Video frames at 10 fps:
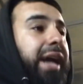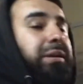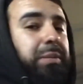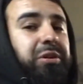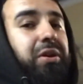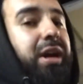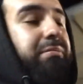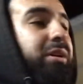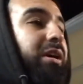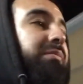subscribe,
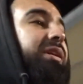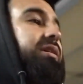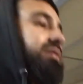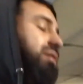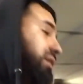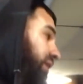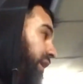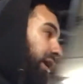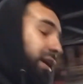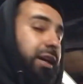comment,
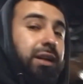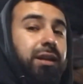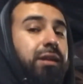and